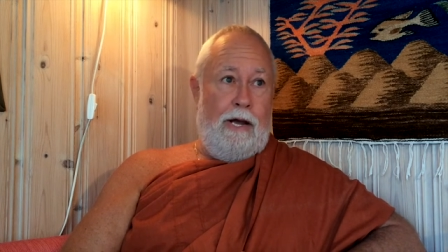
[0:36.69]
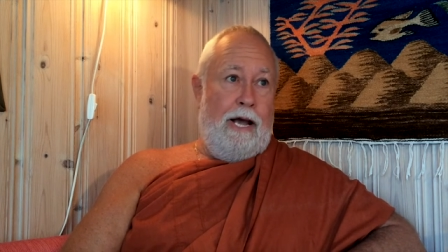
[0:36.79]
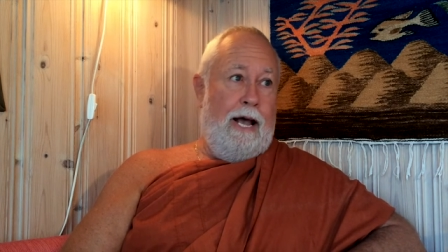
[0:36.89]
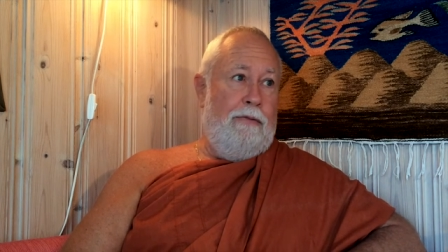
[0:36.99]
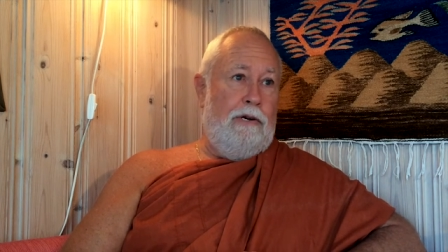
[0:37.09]

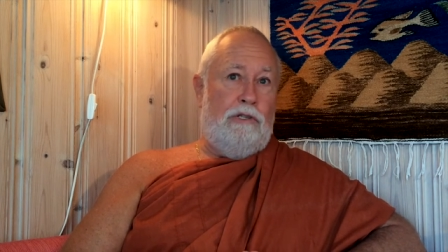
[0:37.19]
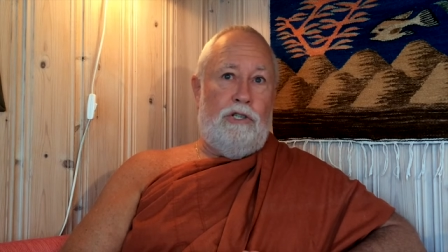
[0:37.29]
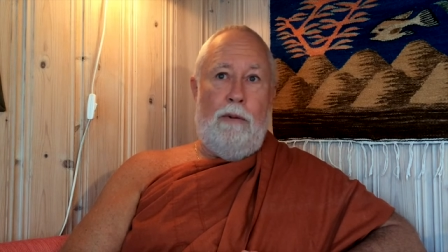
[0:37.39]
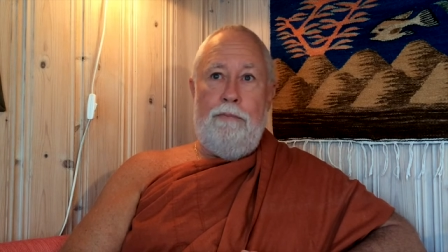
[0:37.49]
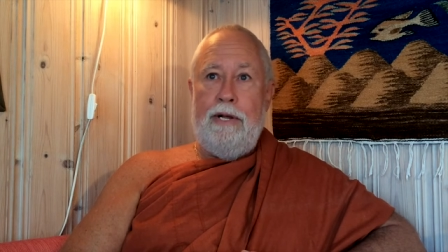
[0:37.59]
And there's
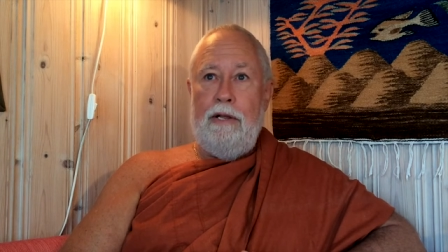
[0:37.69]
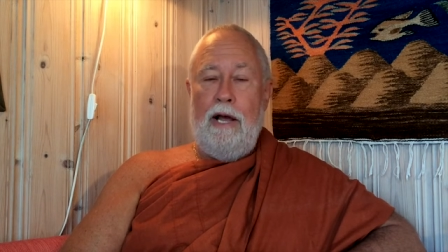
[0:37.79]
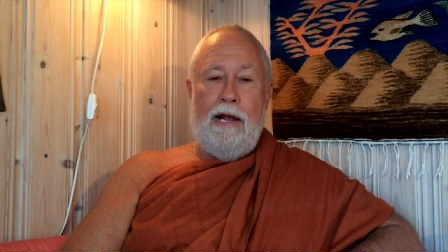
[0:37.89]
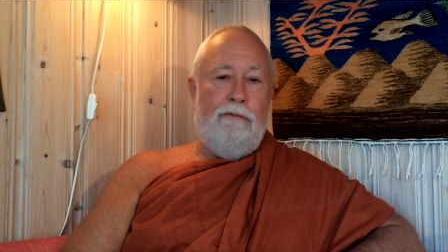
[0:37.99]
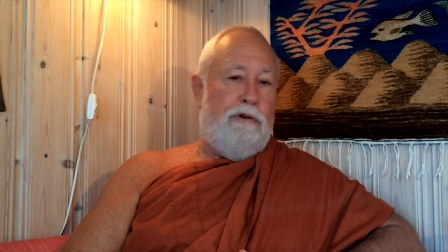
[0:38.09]
something
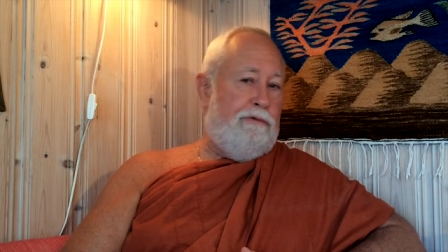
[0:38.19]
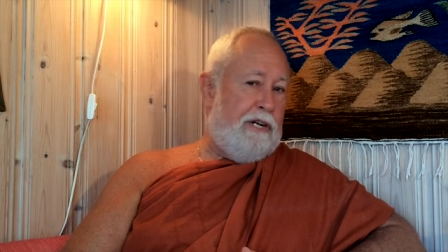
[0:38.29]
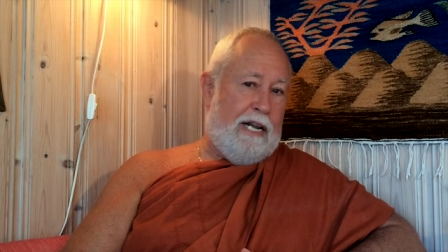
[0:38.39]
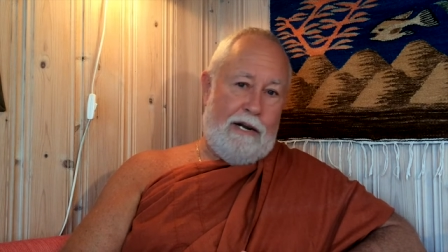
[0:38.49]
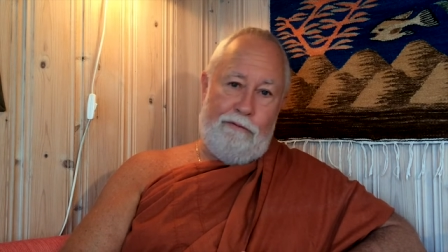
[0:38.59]
like
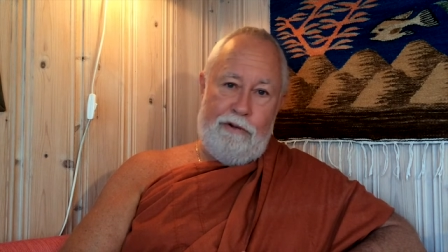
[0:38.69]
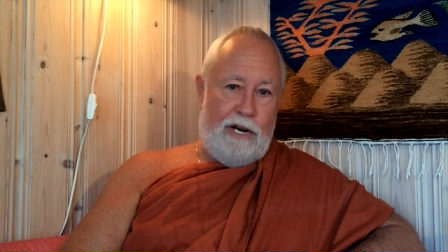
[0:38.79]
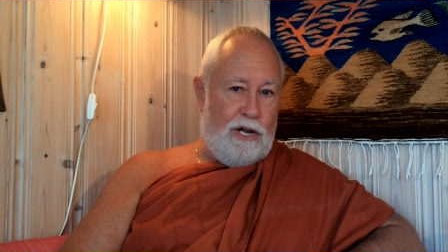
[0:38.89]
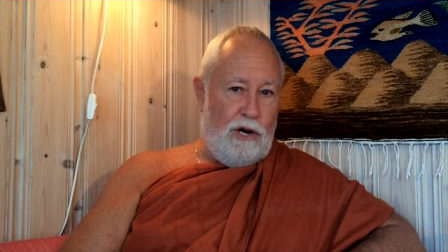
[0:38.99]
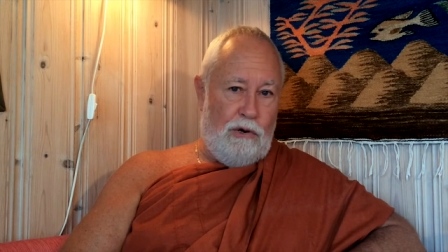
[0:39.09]
15
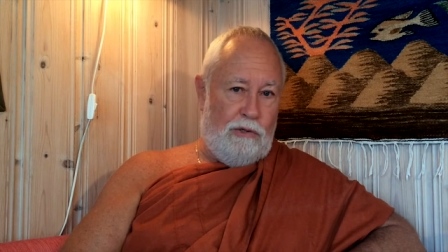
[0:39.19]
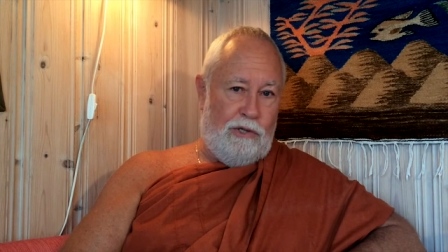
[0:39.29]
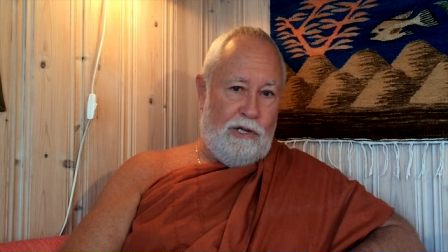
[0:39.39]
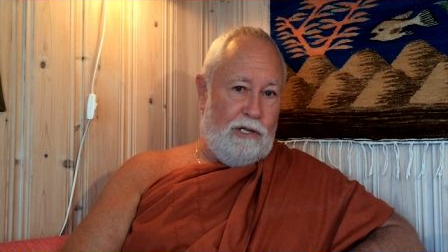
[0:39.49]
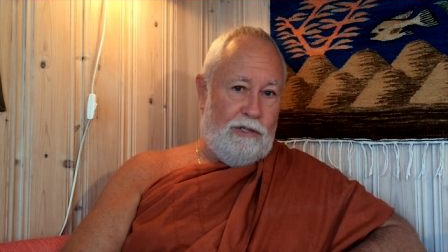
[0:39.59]
videos
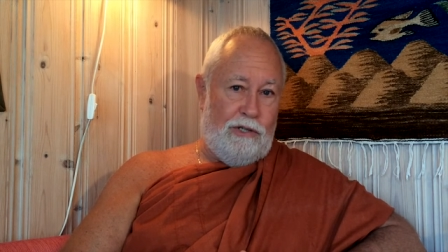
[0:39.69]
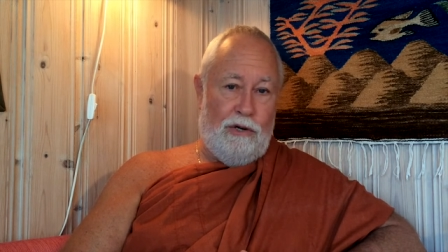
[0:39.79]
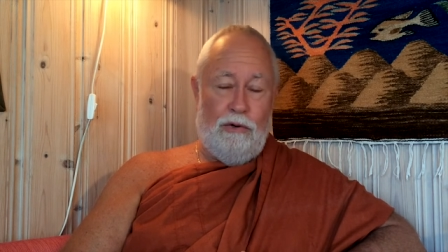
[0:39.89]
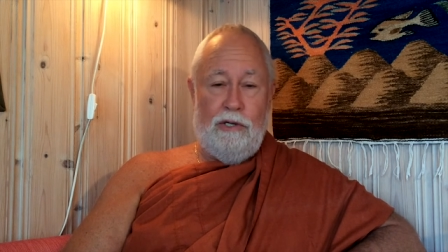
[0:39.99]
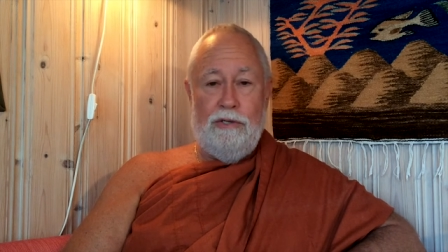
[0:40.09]
in this
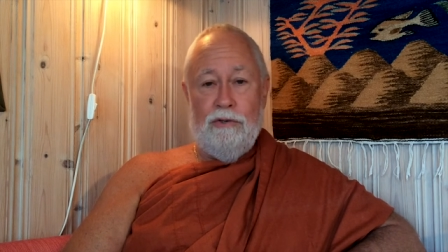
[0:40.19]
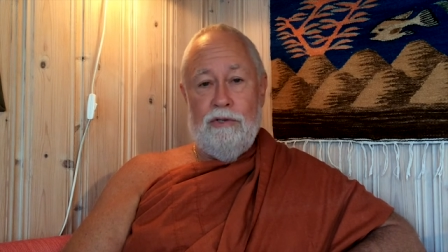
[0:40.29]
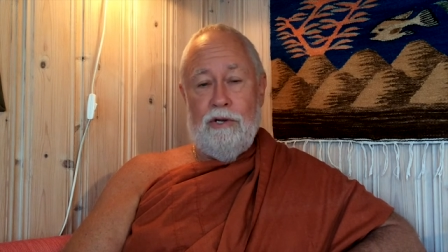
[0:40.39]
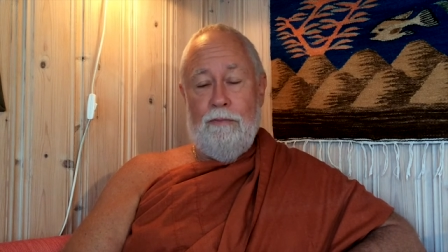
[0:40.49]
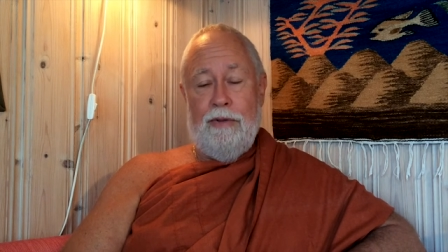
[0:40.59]
series or
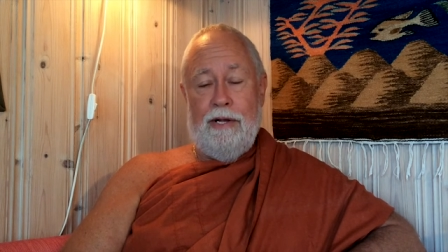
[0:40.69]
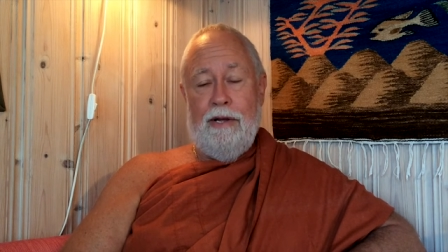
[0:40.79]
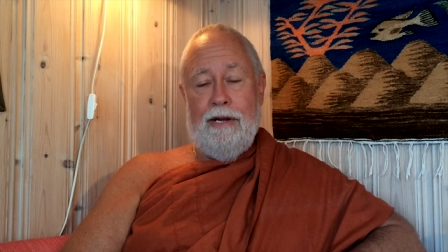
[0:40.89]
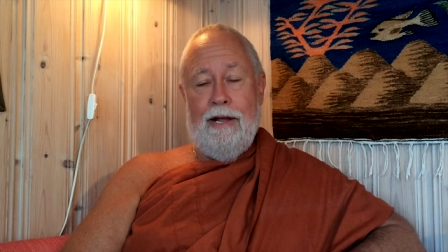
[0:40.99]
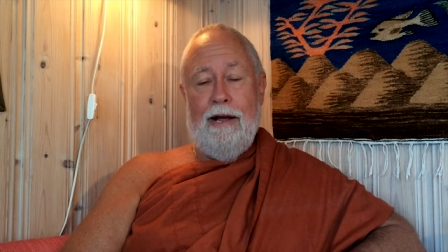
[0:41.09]
something
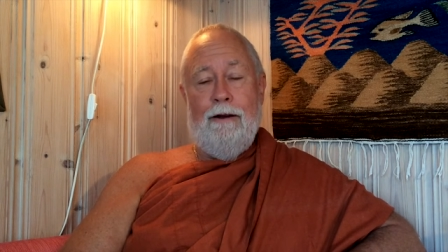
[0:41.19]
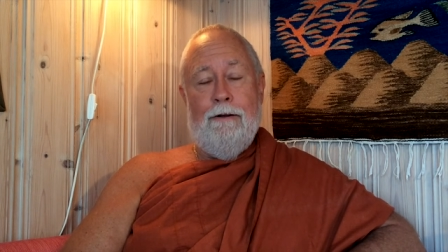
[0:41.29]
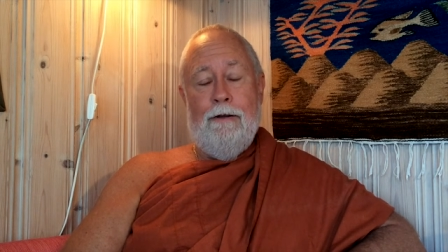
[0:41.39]
like that.